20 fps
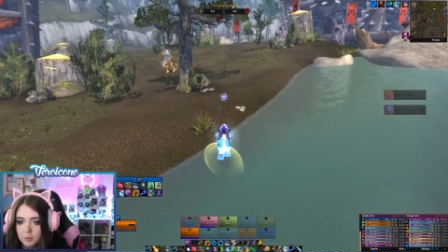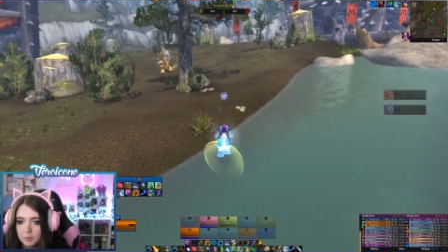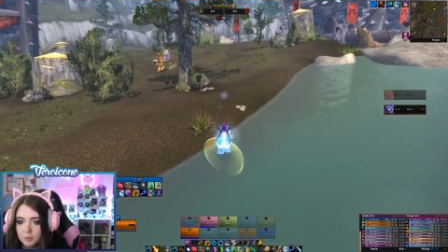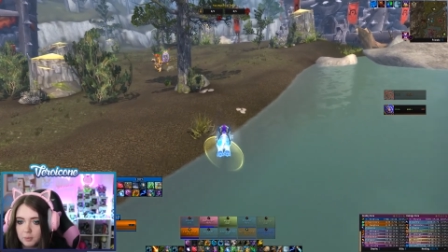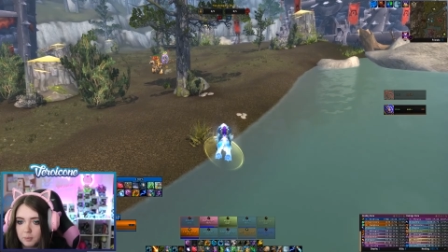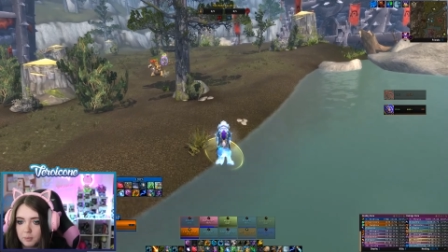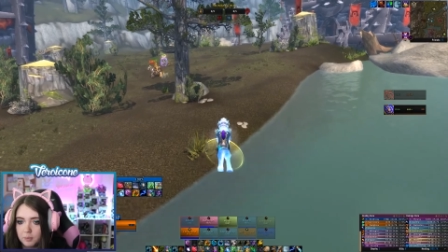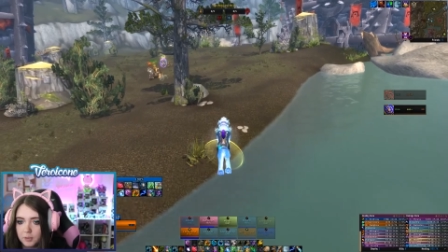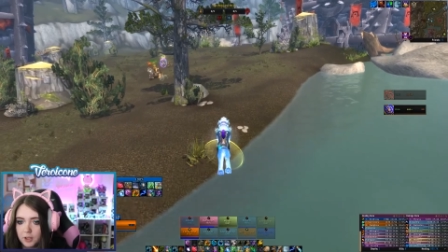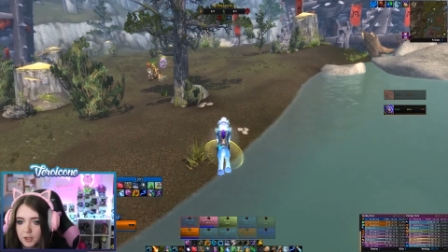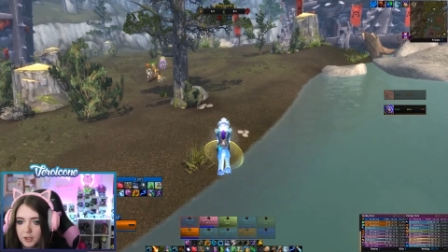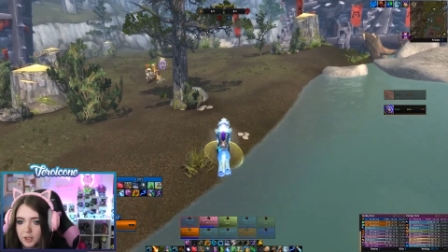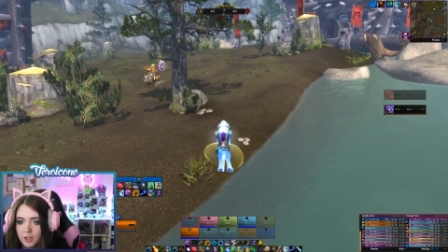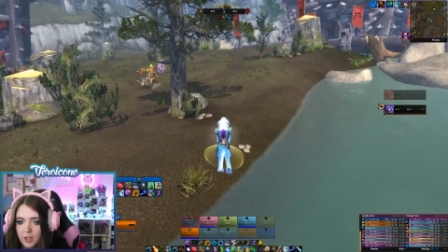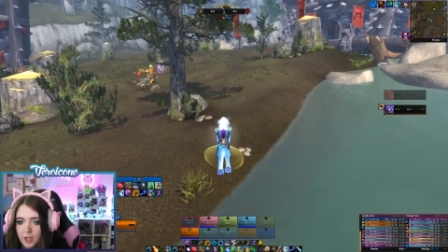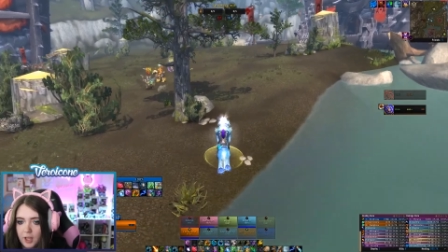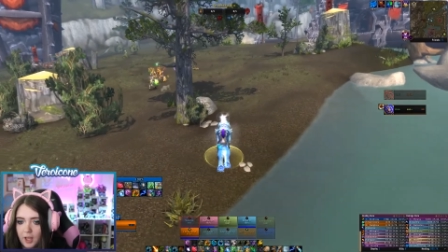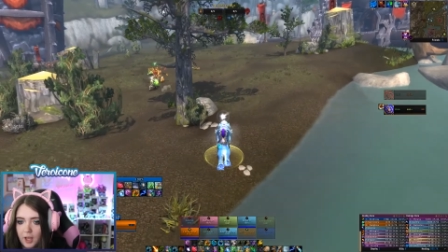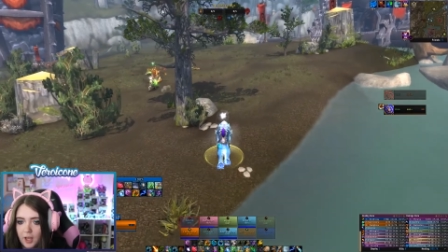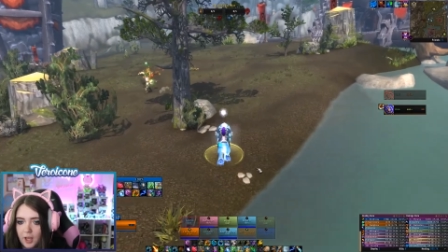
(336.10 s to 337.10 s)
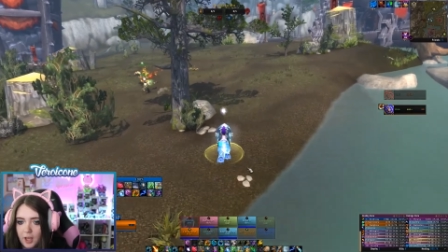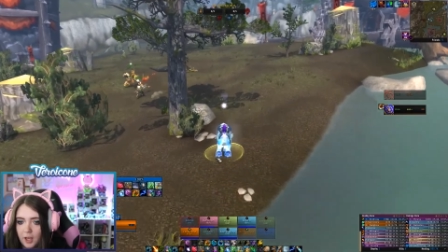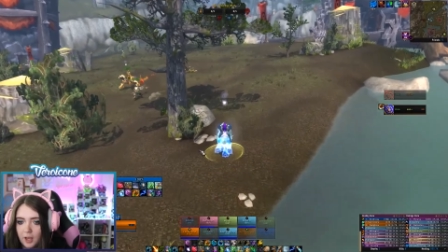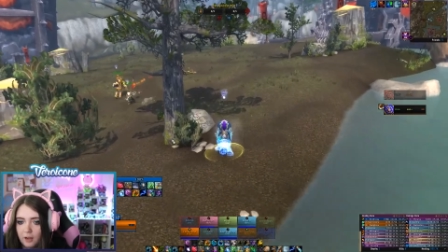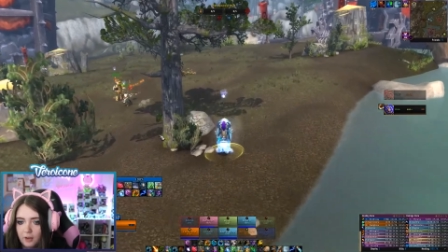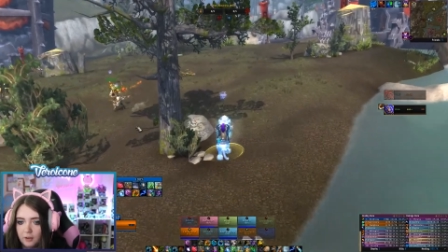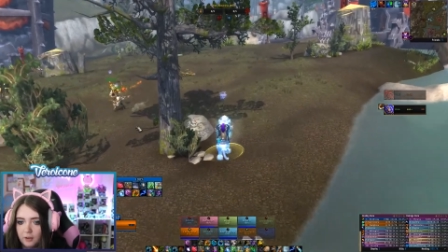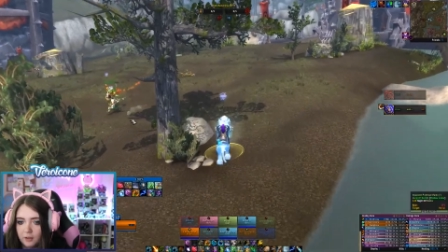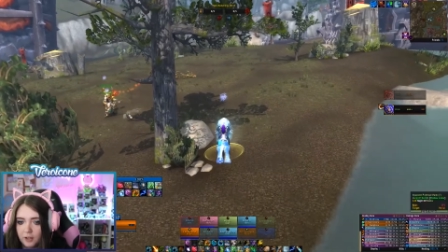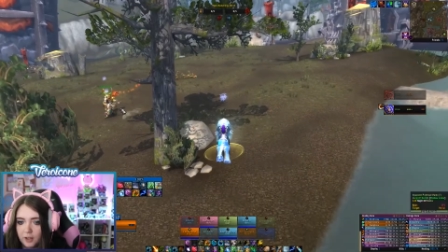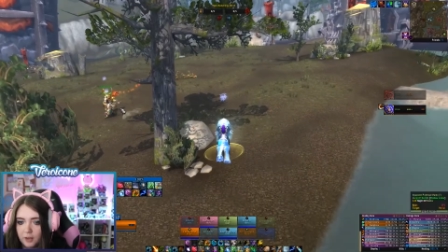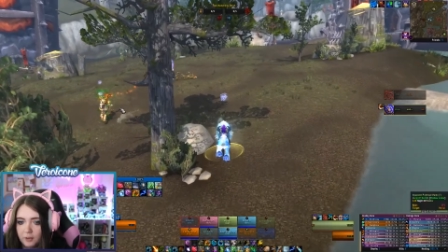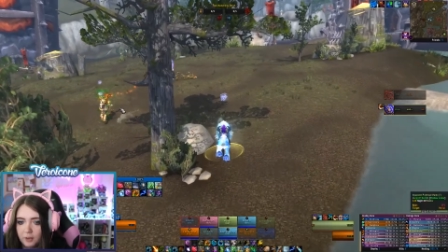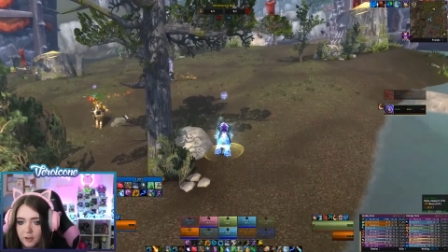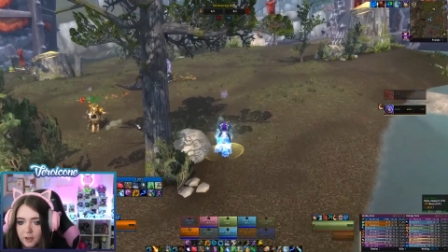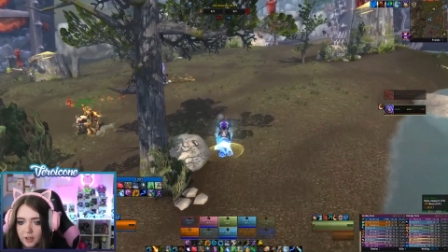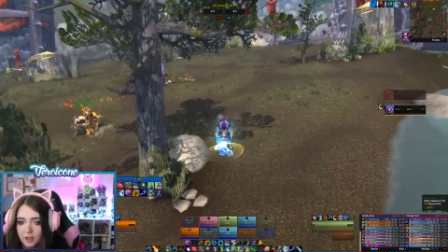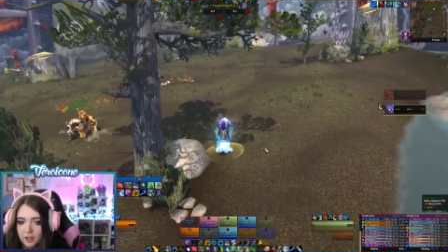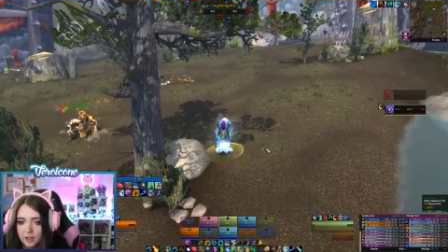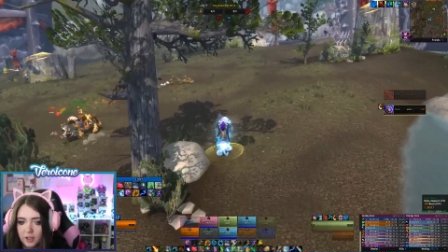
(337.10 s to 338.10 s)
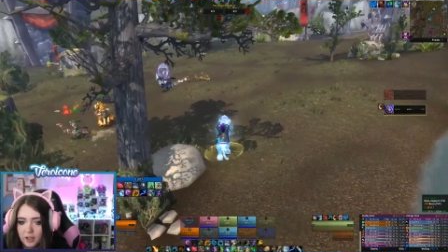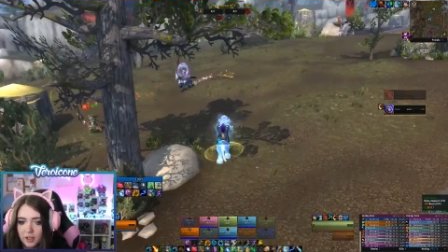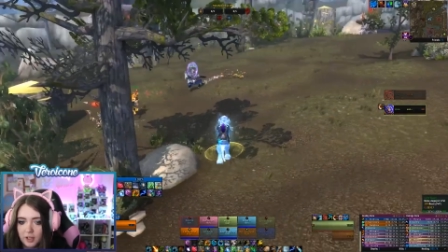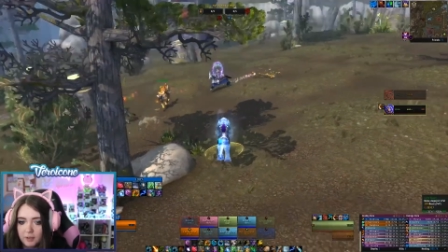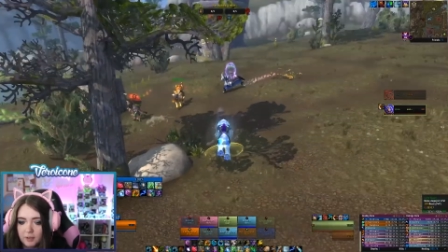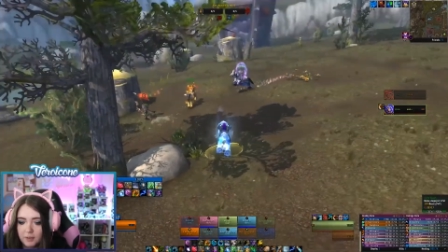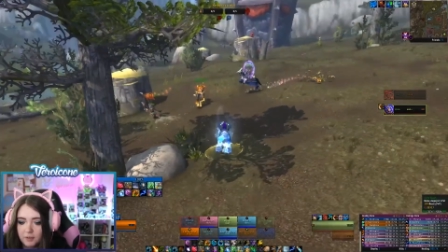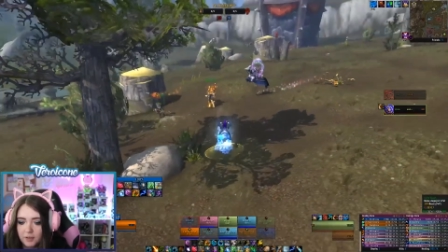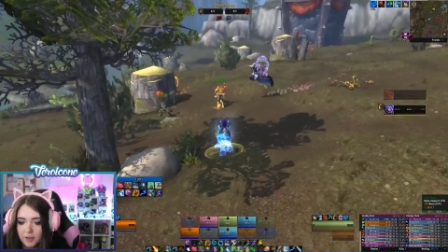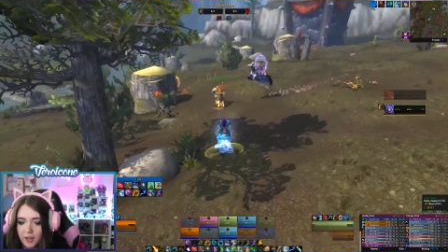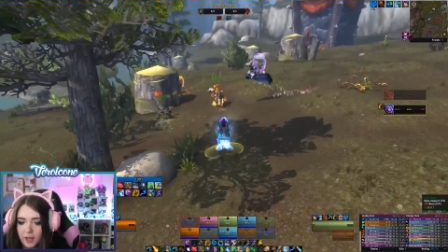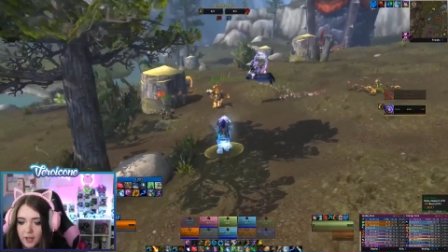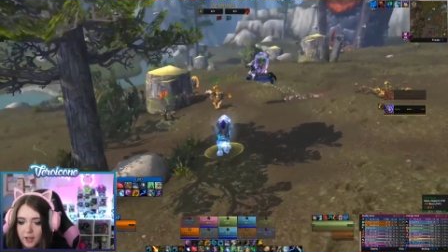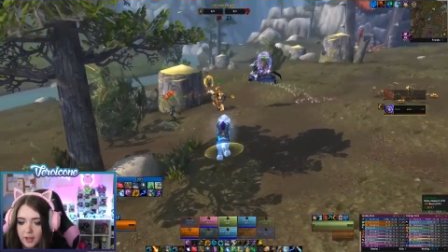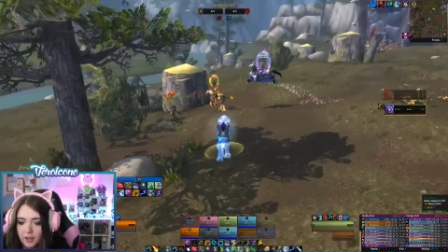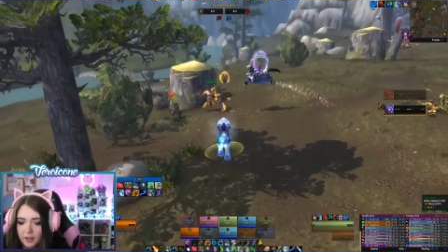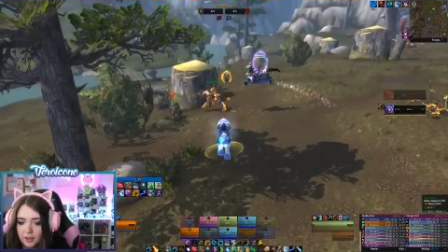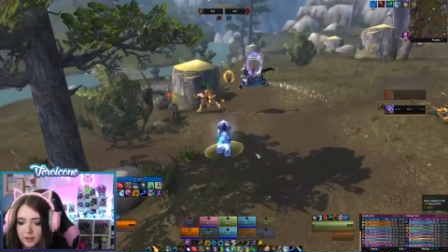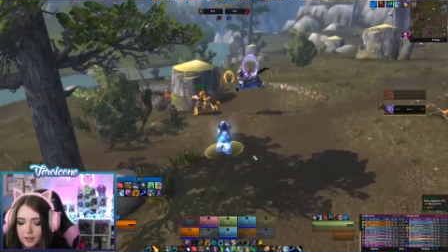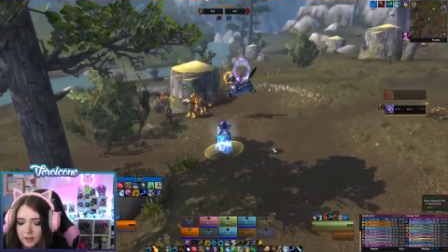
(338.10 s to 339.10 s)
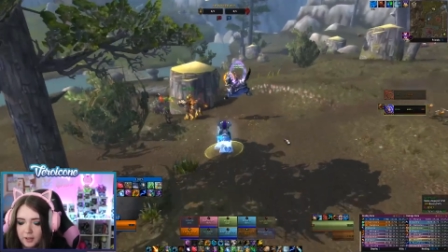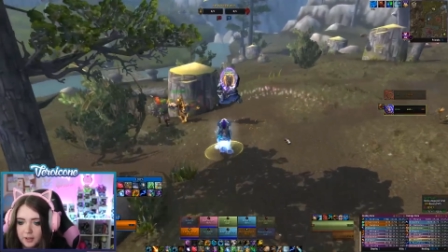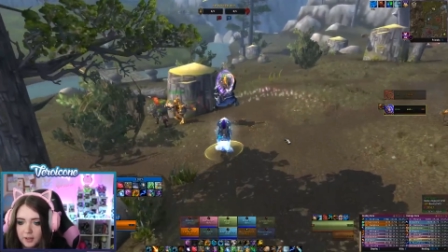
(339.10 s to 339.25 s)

But yeah. Okay, we already got a guy with flag.